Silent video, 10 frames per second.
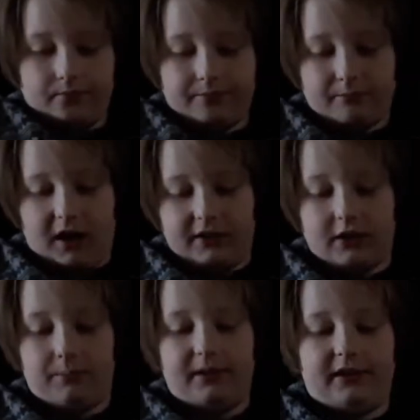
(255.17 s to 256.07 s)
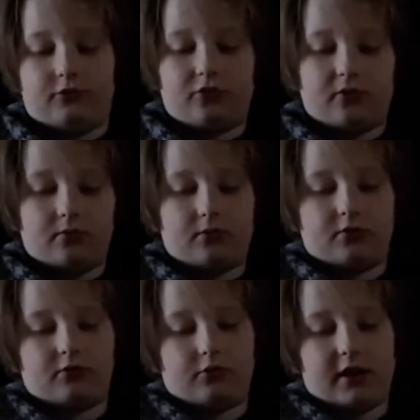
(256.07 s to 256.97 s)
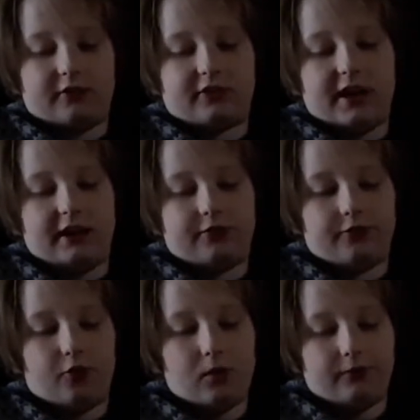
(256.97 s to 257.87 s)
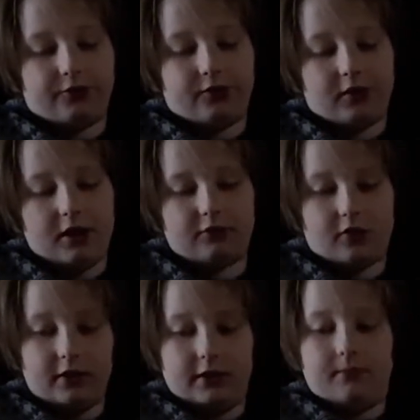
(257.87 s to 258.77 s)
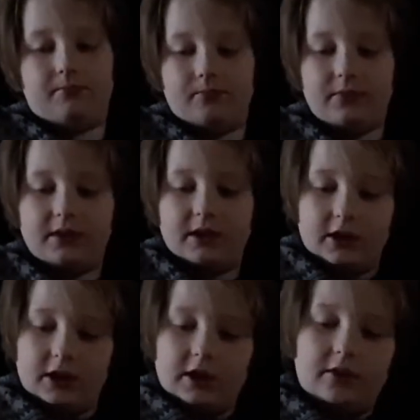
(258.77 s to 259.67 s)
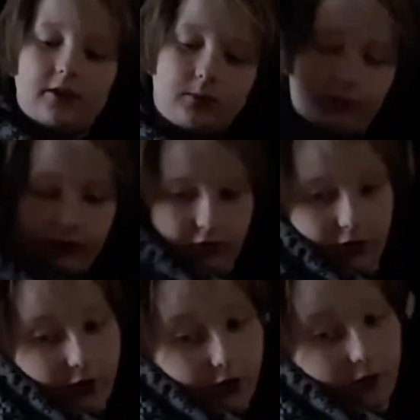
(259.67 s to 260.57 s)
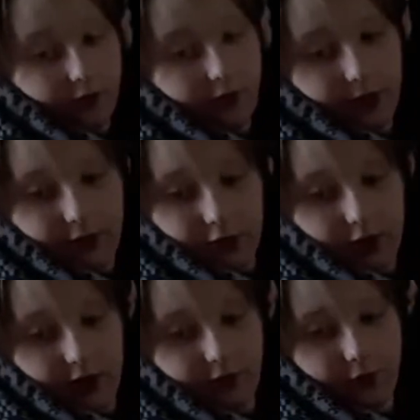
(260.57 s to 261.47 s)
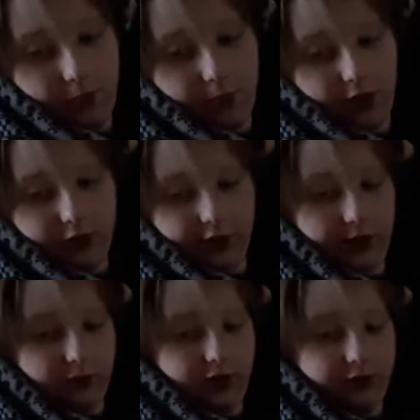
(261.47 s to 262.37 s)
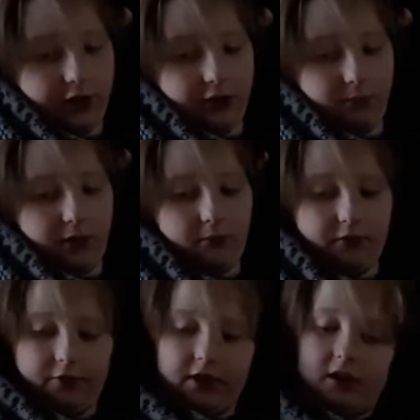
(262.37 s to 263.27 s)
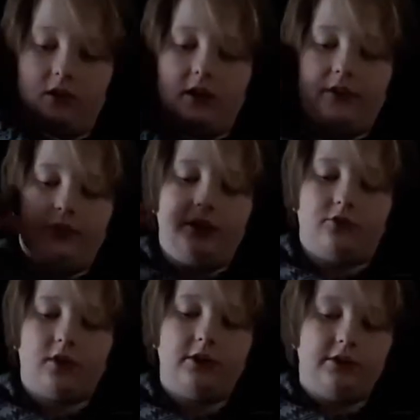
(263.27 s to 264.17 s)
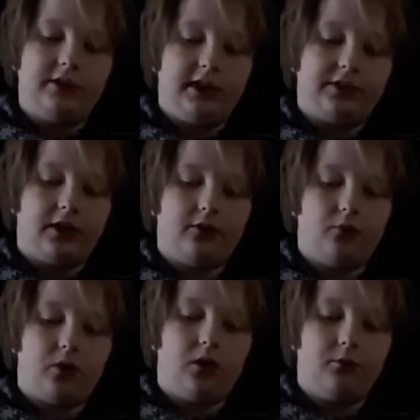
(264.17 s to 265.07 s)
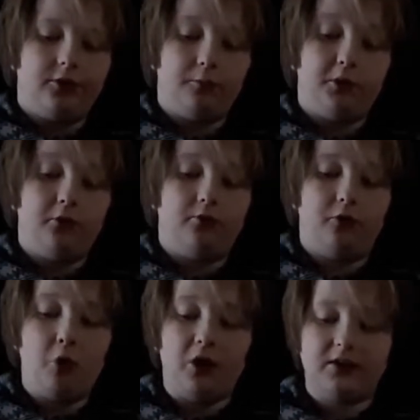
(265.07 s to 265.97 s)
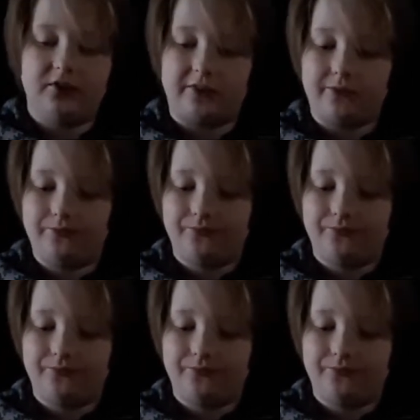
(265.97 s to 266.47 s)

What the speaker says: by dumping trash cans full of slush on them. Then a bunch of 5th grade football team lives at the bottom of the hill, and they tried to take down the wall with a brute force.